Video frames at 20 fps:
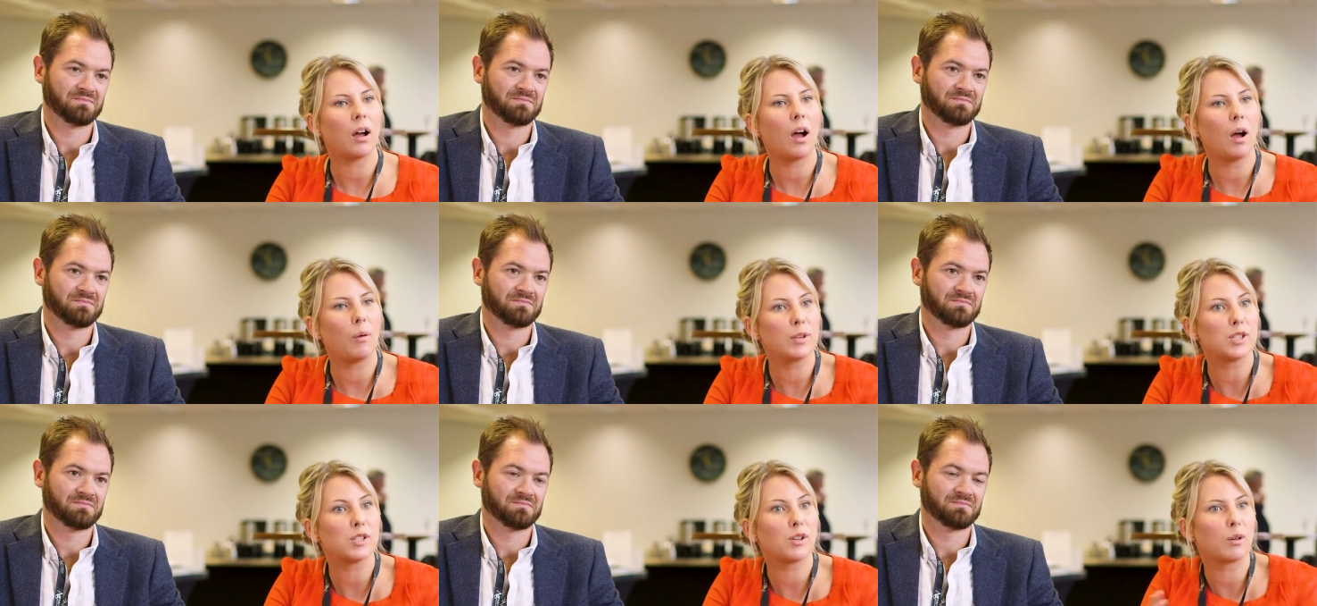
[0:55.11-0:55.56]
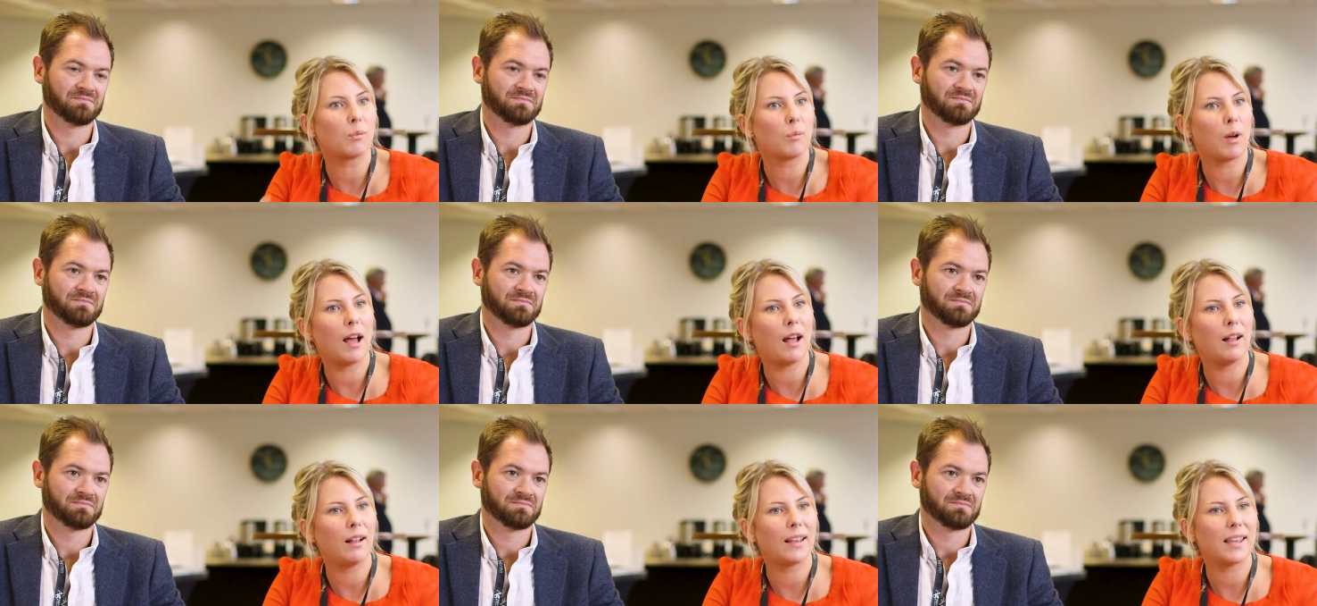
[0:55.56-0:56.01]
Speaker 1: Are we doing
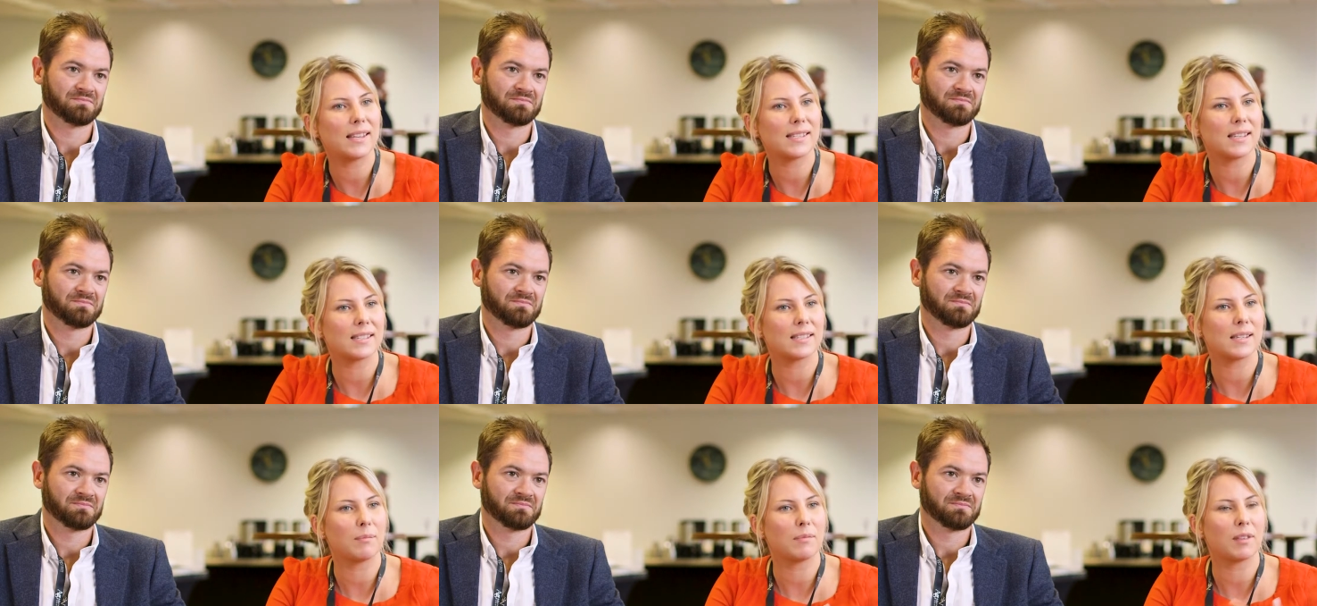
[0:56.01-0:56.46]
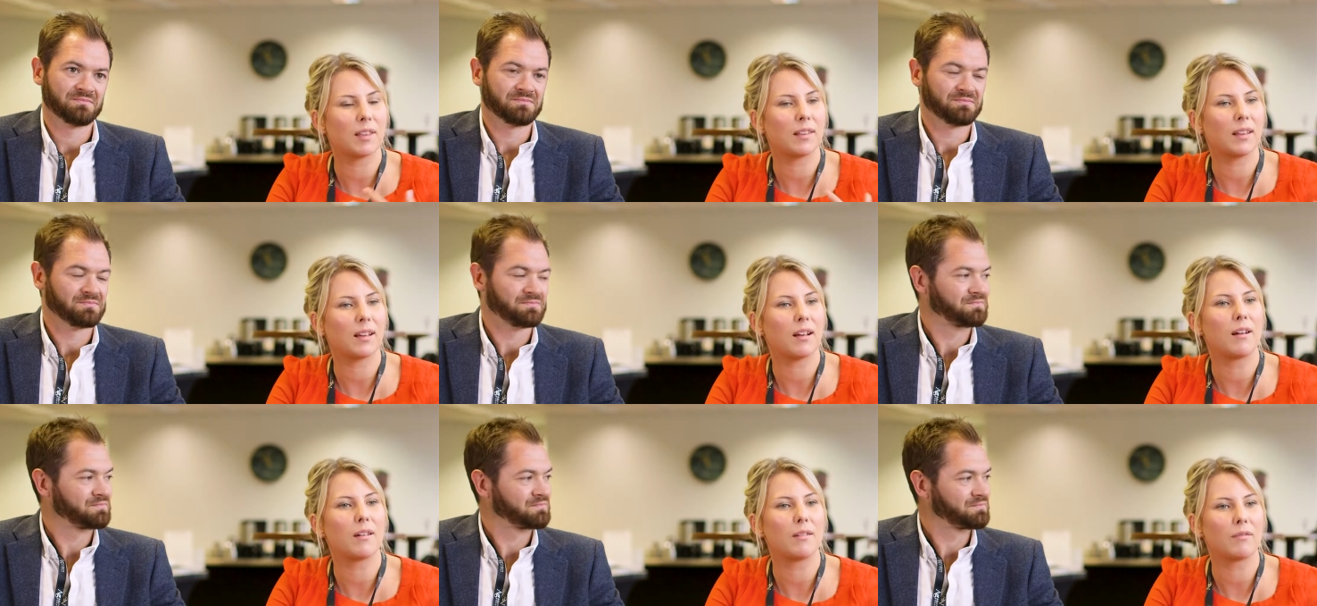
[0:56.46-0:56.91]
well? Is it something
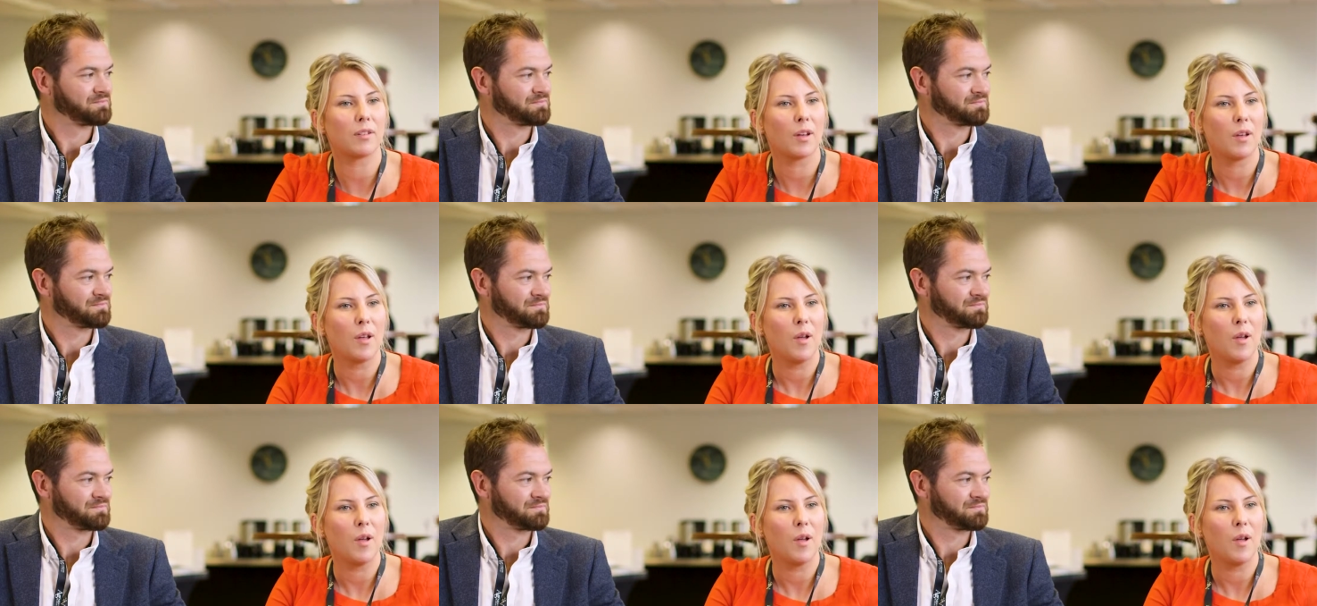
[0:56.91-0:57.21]
that kind of